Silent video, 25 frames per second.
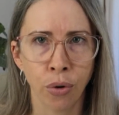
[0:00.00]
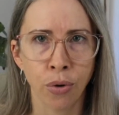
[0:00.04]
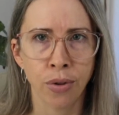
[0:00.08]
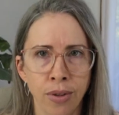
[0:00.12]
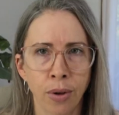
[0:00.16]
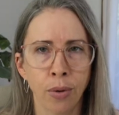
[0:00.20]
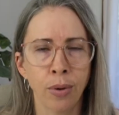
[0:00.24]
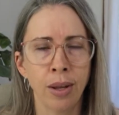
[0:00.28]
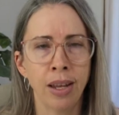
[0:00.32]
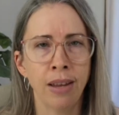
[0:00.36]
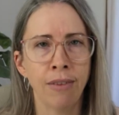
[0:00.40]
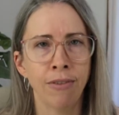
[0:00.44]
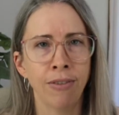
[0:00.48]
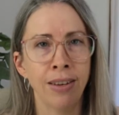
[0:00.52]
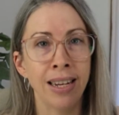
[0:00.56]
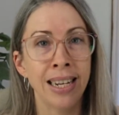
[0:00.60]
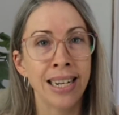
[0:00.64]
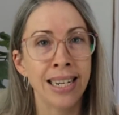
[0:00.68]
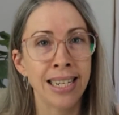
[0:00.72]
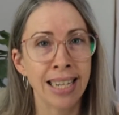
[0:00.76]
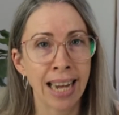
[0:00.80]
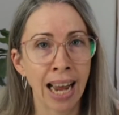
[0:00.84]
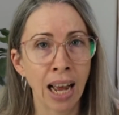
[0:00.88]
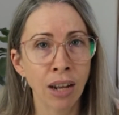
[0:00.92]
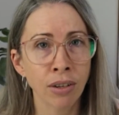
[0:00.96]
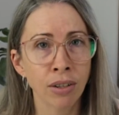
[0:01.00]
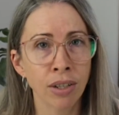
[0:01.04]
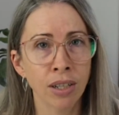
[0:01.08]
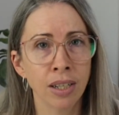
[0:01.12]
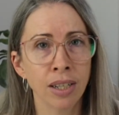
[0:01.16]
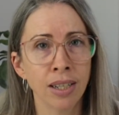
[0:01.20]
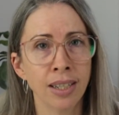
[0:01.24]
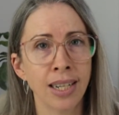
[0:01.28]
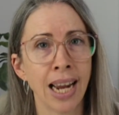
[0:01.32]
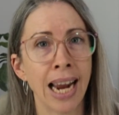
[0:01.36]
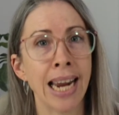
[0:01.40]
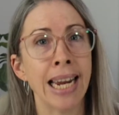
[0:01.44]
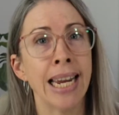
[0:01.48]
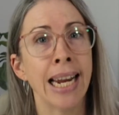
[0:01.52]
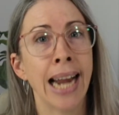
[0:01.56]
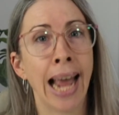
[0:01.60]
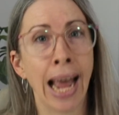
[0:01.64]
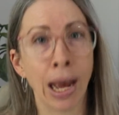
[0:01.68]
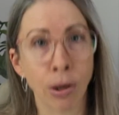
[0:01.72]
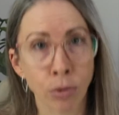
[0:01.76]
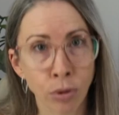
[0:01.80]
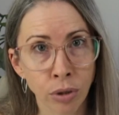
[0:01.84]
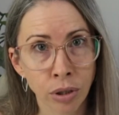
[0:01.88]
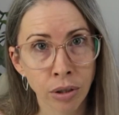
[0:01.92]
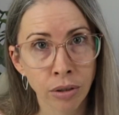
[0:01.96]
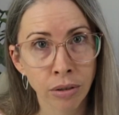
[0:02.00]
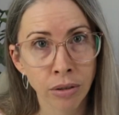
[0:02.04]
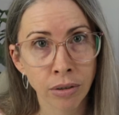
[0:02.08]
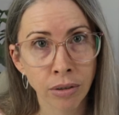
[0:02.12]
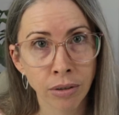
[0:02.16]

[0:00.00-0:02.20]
So if in doubt, take it out.